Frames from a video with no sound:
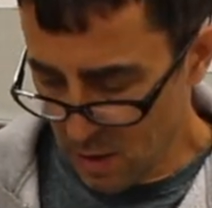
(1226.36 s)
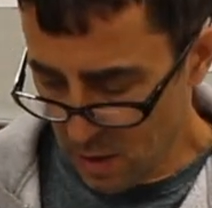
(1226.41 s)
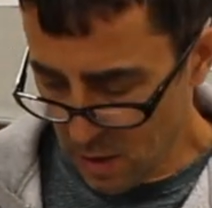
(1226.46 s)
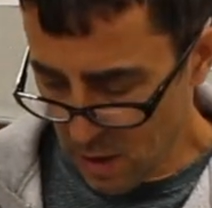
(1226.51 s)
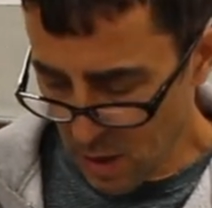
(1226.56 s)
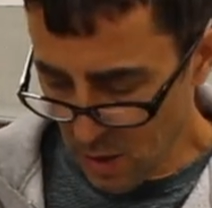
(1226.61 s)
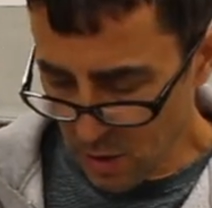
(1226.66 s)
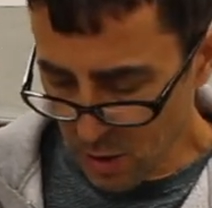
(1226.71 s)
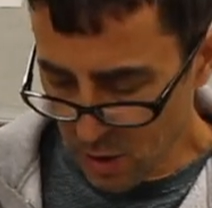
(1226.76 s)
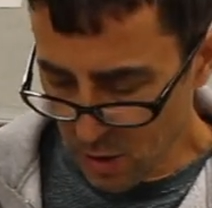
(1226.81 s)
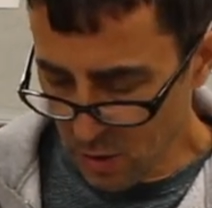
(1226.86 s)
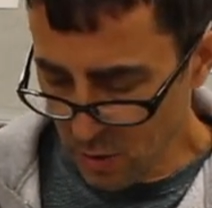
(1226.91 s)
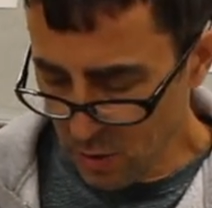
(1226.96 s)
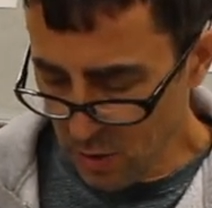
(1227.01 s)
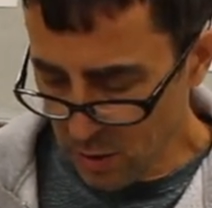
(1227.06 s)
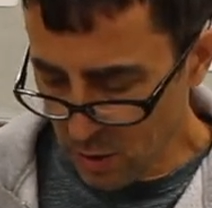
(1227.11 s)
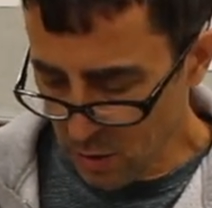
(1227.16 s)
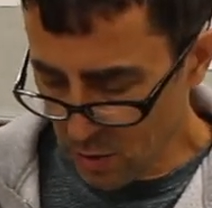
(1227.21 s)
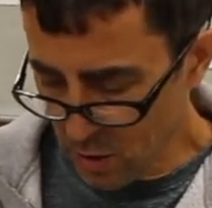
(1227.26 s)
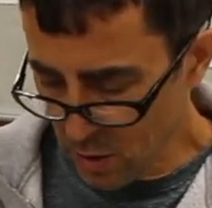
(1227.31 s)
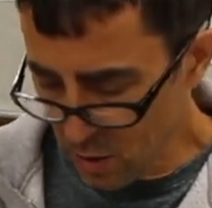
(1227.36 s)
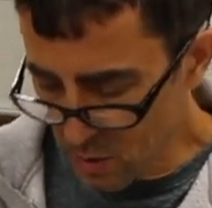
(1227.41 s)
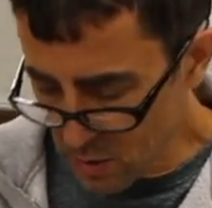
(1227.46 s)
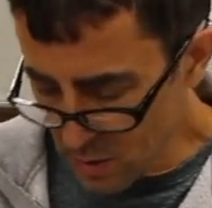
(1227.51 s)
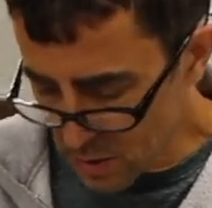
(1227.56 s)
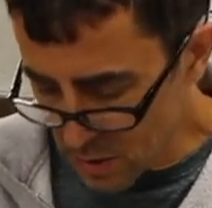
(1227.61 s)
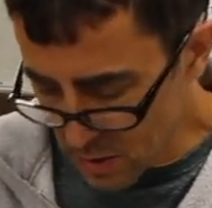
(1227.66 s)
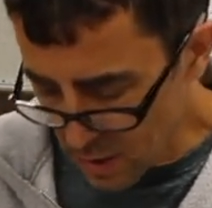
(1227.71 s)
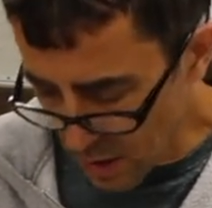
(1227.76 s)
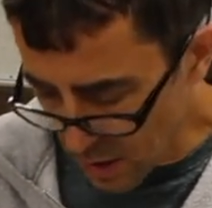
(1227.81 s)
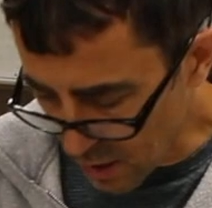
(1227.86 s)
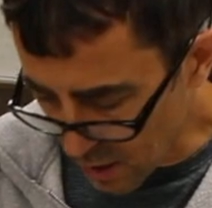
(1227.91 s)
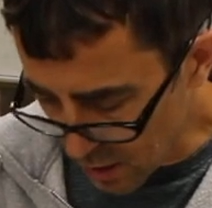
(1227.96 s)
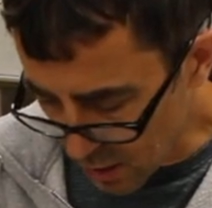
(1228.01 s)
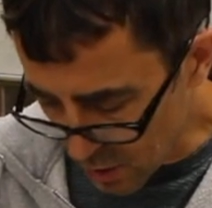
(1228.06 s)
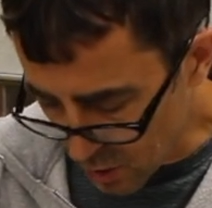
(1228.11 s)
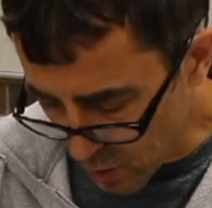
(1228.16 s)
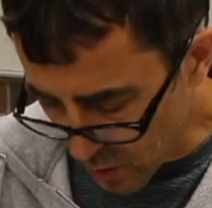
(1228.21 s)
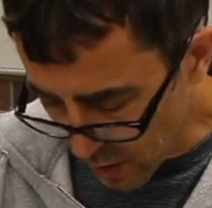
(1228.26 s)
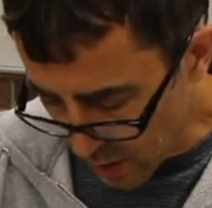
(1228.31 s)
Now you can do that. You can use this little
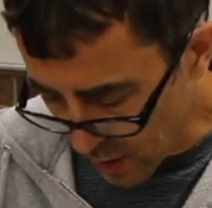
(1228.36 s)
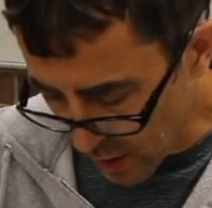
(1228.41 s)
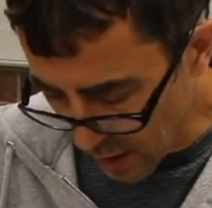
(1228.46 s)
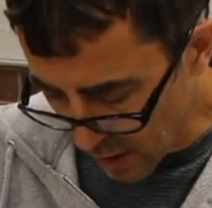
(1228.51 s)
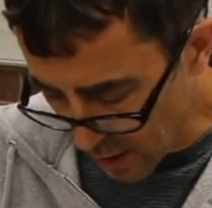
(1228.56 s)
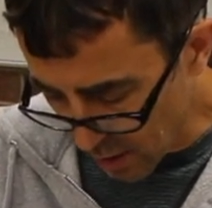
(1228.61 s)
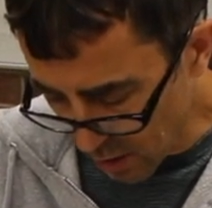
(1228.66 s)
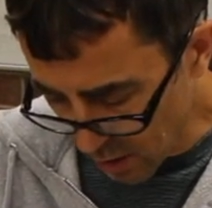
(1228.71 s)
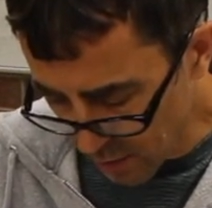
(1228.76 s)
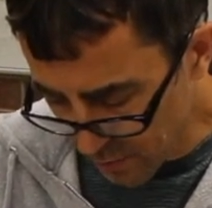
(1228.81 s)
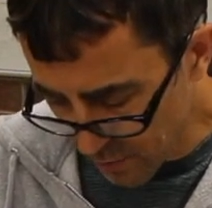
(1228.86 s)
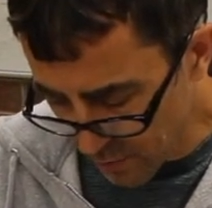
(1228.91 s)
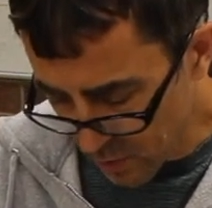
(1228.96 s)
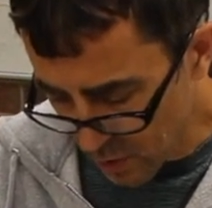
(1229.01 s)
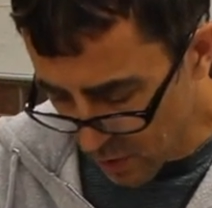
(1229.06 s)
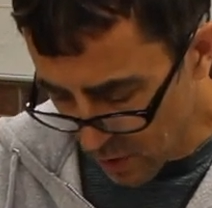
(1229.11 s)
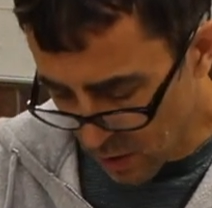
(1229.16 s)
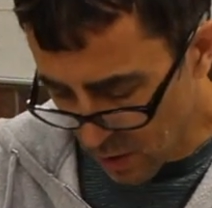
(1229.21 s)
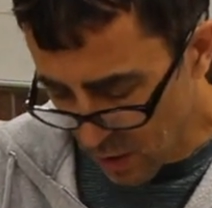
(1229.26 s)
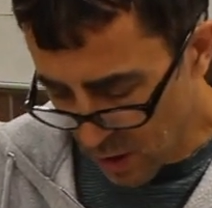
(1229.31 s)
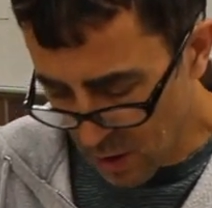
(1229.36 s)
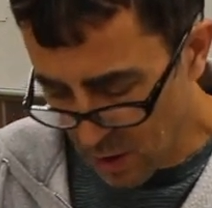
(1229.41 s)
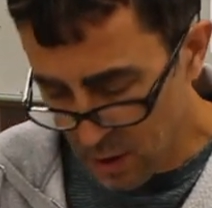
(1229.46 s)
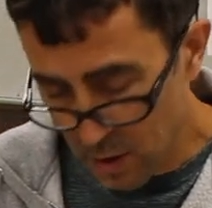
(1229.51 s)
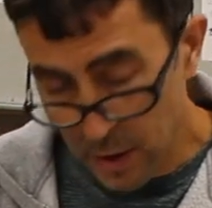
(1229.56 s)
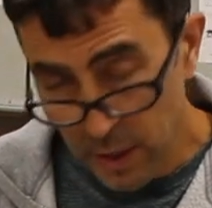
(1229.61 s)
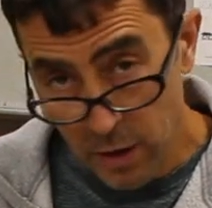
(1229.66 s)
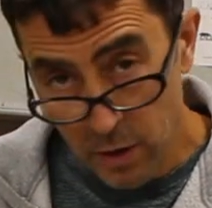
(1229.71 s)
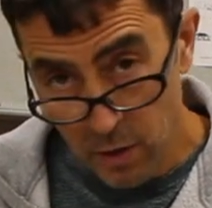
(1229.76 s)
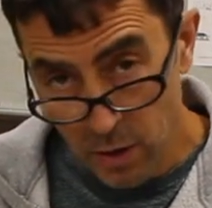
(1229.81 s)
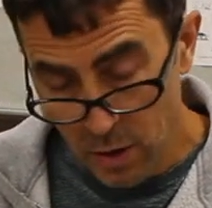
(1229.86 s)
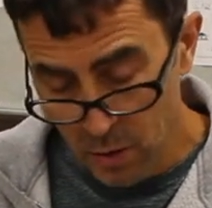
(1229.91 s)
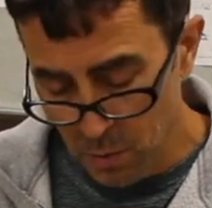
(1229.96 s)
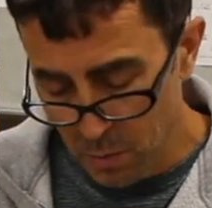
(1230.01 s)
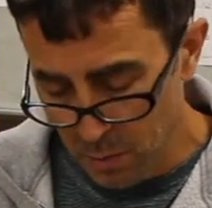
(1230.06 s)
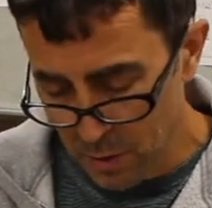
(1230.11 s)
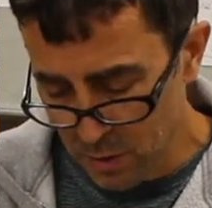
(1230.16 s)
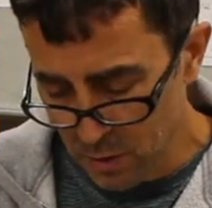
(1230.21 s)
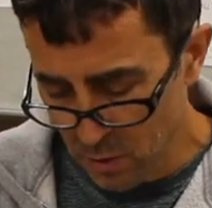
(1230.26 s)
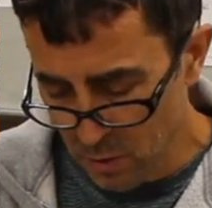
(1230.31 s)
trick here, and later on when
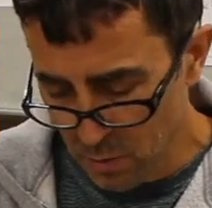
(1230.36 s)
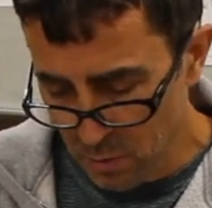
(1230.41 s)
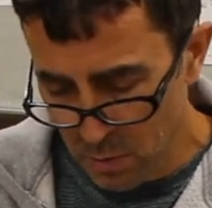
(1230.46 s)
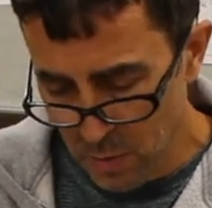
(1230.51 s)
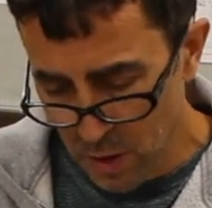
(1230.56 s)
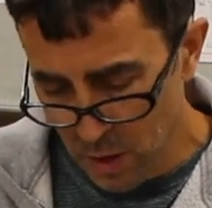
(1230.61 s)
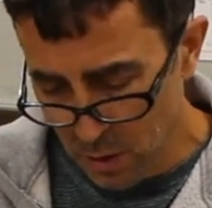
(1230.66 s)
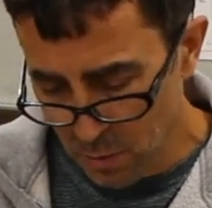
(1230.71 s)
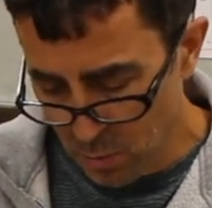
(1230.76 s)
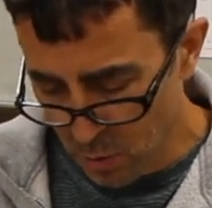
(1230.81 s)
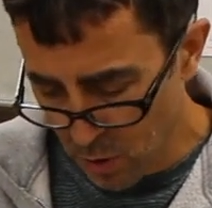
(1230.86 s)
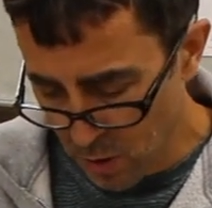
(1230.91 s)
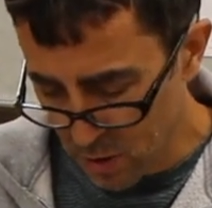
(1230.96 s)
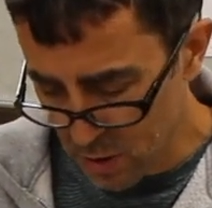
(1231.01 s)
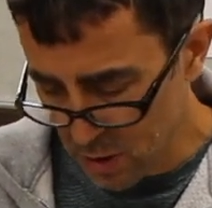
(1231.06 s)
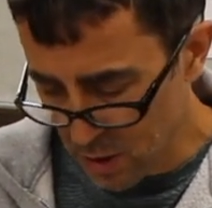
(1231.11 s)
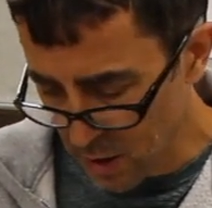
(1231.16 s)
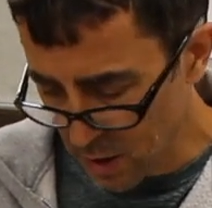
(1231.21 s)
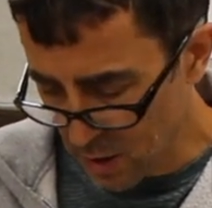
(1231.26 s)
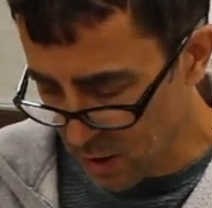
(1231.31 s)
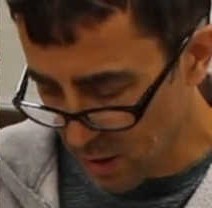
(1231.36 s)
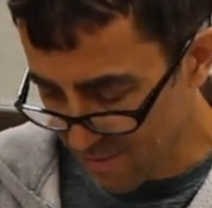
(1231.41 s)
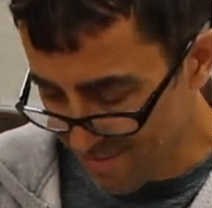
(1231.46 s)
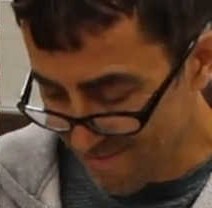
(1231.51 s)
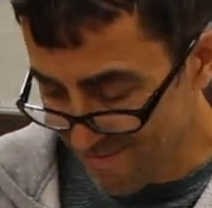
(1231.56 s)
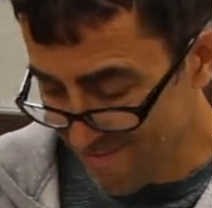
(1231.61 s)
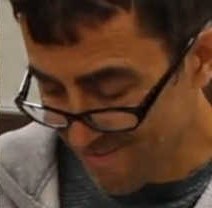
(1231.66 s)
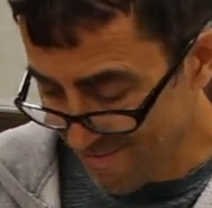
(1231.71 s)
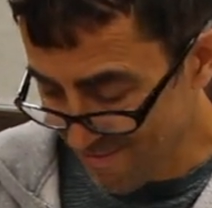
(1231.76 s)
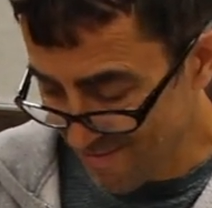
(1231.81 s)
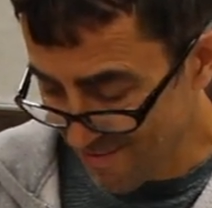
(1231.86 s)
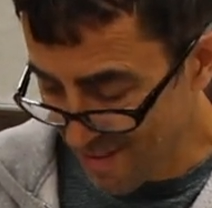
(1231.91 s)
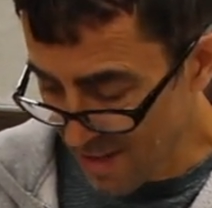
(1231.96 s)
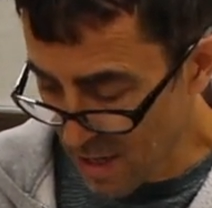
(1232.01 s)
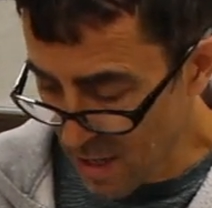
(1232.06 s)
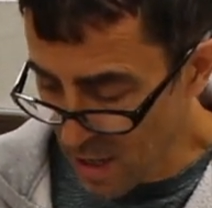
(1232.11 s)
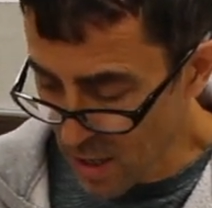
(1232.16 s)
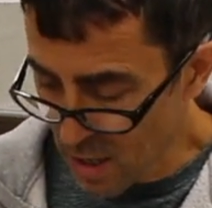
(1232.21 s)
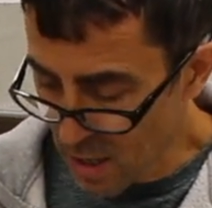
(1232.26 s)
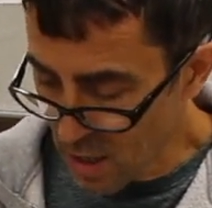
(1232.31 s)
we do the mug project,
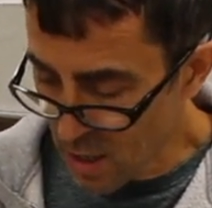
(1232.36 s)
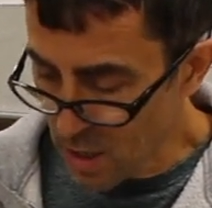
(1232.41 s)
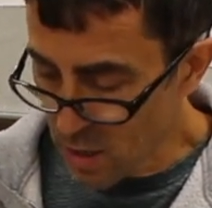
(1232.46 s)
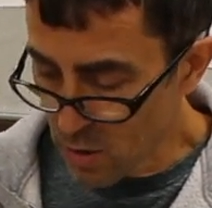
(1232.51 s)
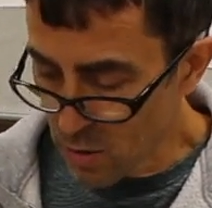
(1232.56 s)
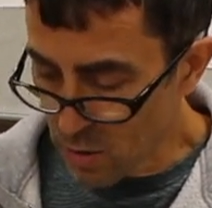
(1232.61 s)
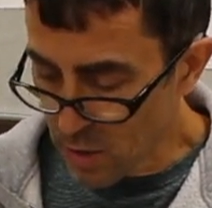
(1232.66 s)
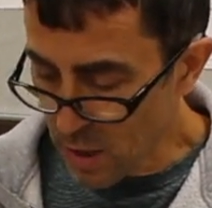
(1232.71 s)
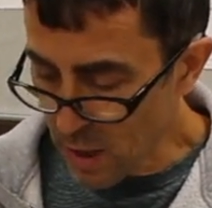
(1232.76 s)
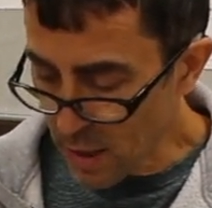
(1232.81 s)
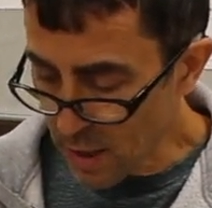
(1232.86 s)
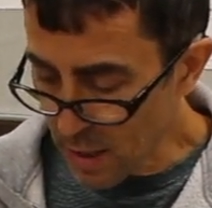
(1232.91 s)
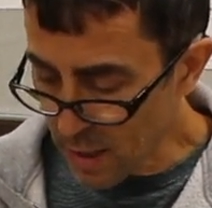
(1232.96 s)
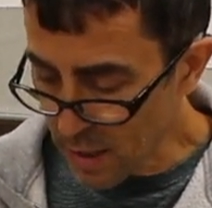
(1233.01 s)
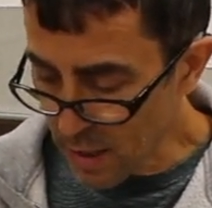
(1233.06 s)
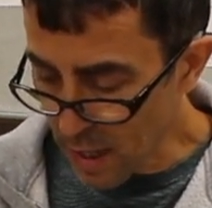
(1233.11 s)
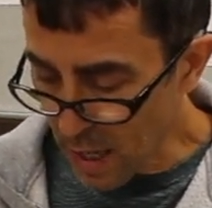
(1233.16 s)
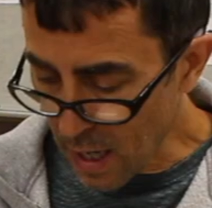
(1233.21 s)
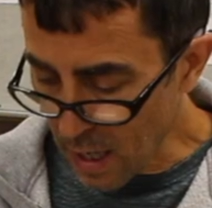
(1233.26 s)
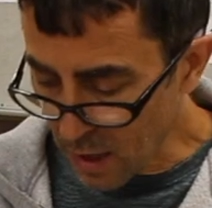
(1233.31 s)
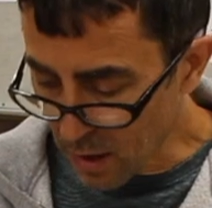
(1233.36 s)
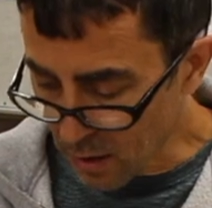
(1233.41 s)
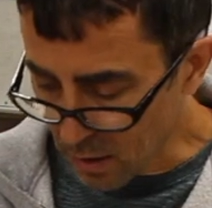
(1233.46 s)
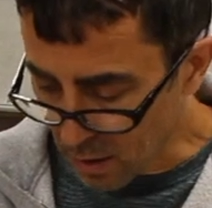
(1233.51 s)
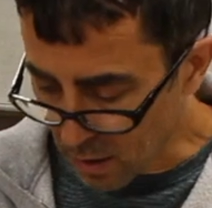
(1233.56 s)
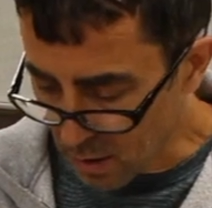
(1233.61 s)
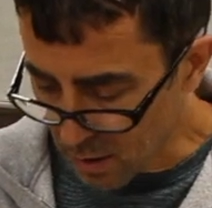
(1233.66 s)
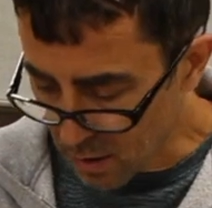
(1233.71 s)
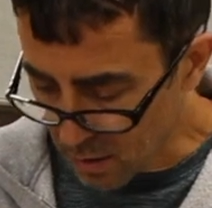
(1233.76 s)
you cut at an angle